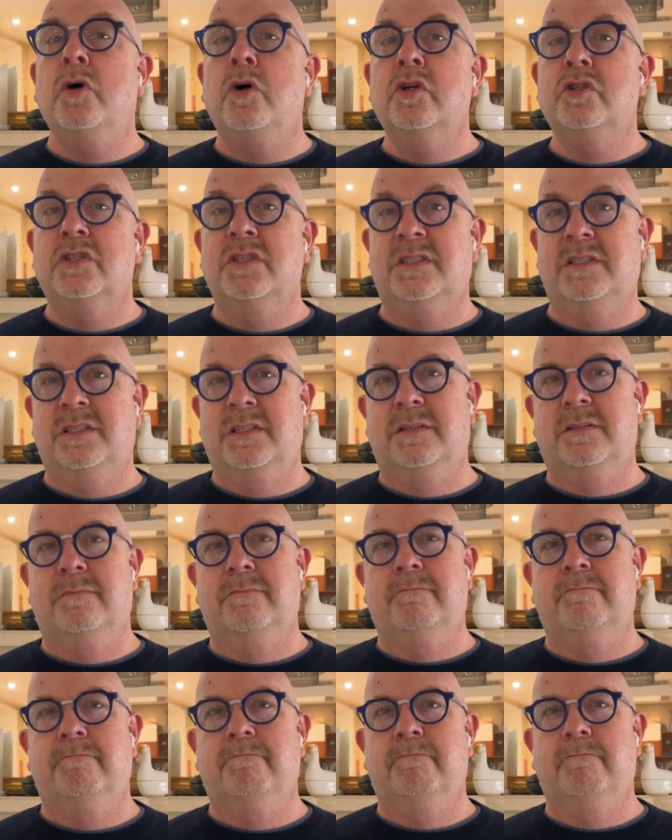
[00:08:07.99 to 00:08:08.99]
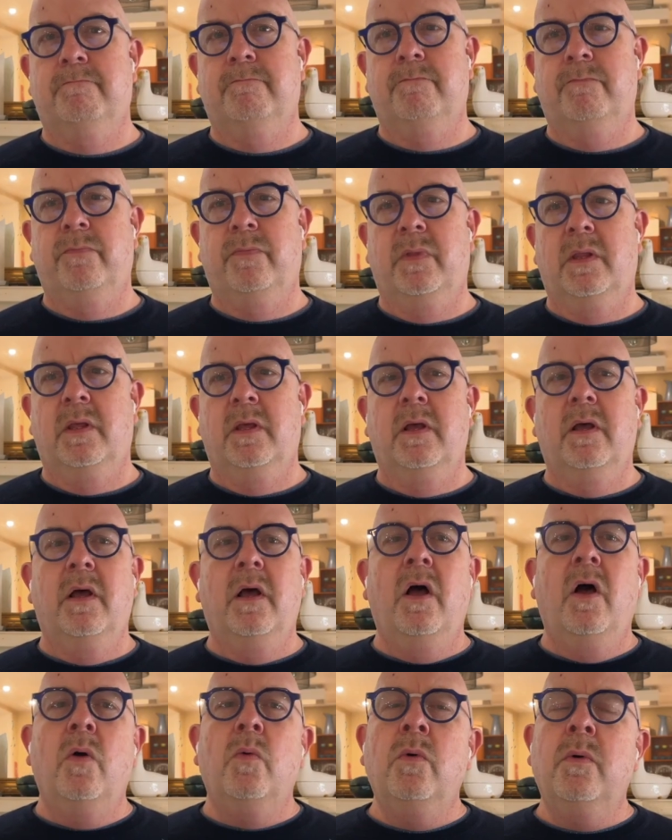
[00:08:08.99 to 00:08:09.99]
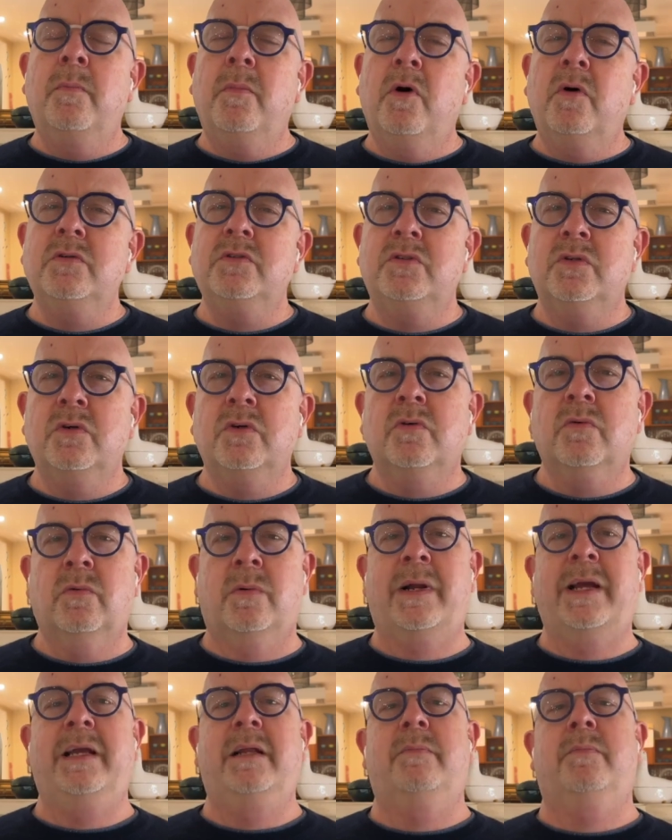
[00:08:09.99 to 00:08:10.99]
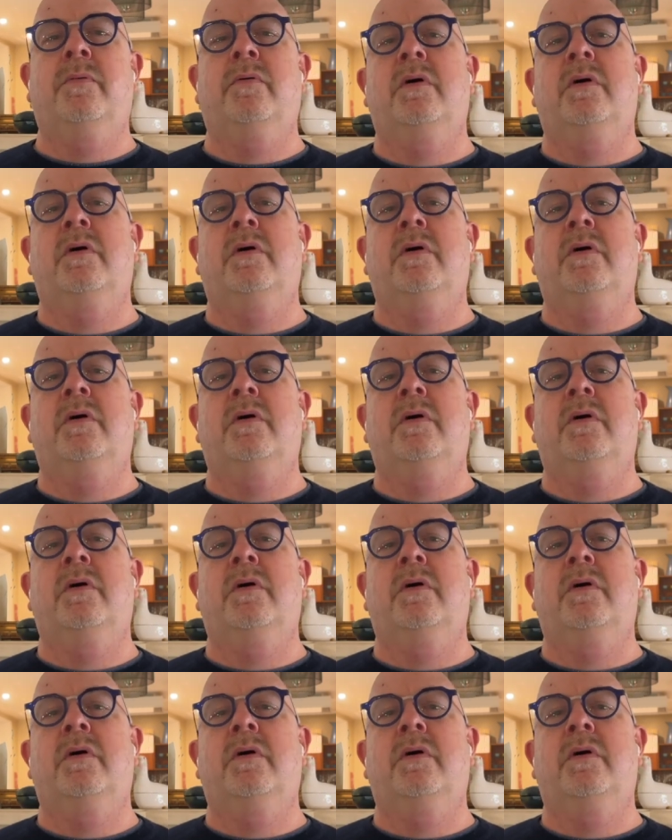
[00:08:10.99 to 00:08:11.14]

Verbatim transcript: purchased it. Raymond took great